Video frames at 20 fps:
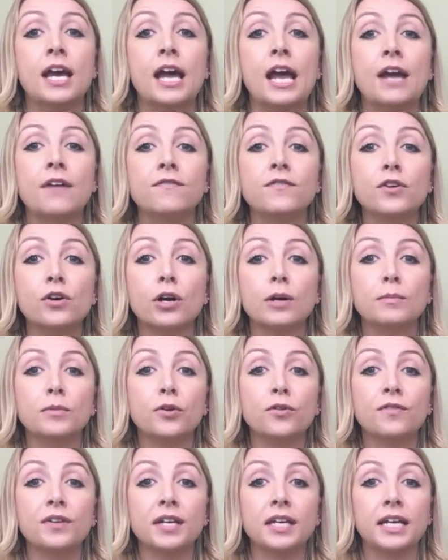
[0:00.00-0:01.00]
If you are
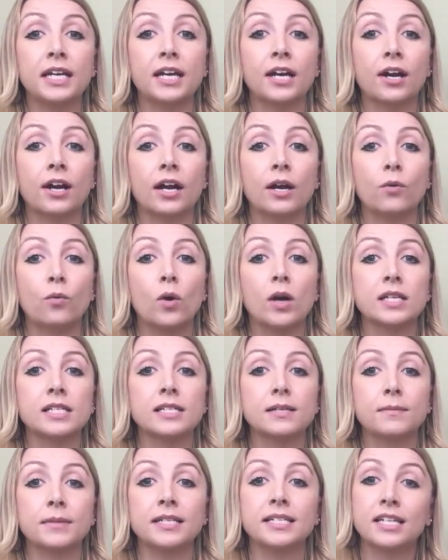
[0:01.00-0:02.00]
moving here and want
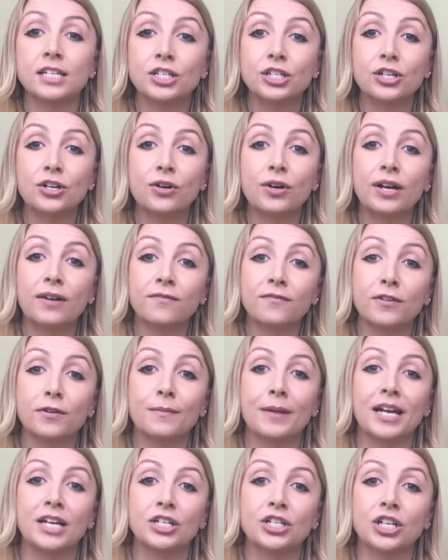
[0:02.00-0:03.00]
some additional
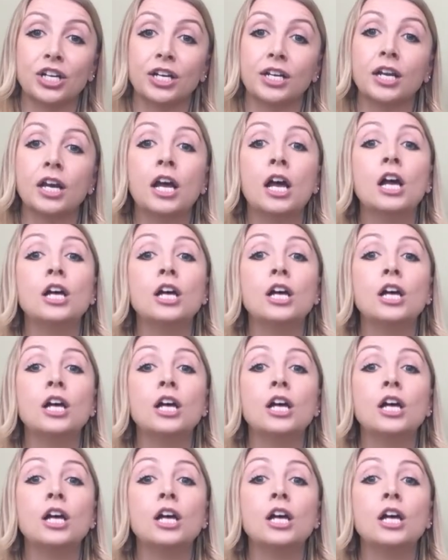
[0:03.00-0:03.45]
information,